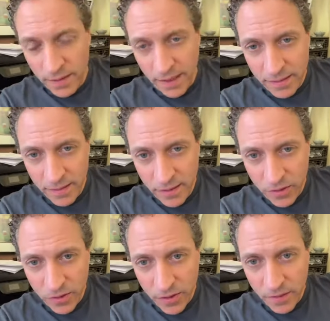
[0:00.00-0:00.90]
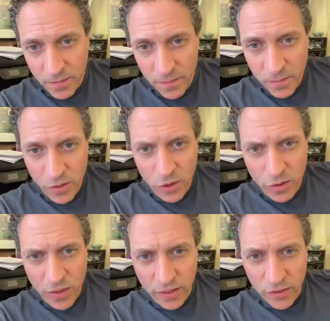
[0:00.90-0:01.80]
Isn't that interesting? Do
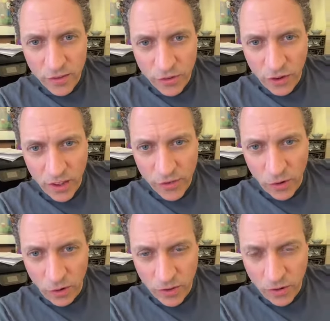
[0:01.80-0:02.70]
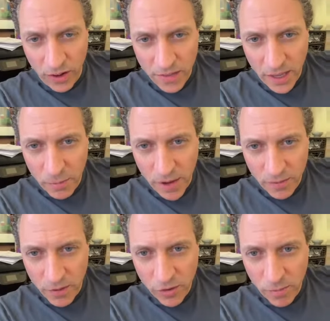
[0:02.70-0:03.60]
you think there's a chance for Only Child to come
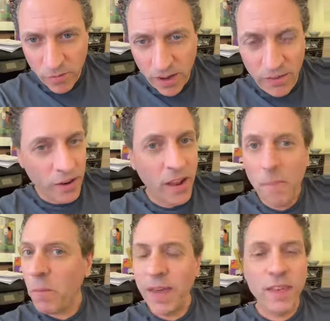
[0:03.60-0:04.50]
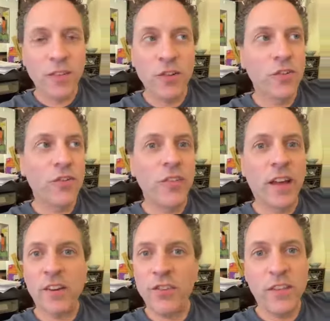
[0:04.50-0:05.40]
back from the script graveyard? I think there's
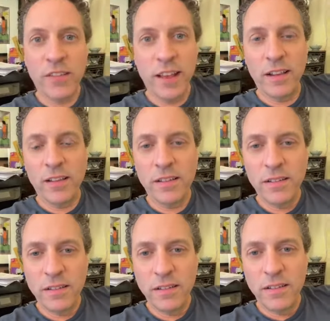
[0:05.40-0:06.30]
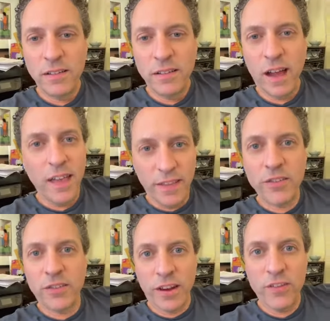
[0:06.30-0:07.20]
not a chance in hell. I
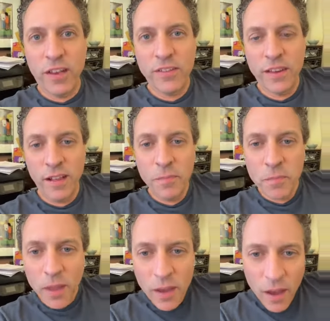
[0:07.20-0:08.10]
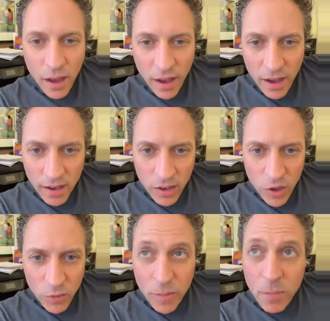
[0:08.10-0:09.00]
think there's not a chance in hell.
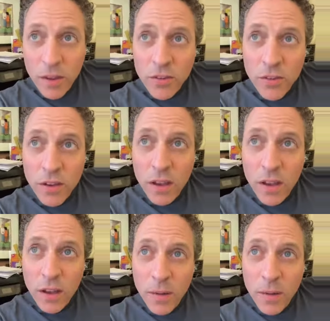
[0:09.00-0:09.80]
Can you repitch...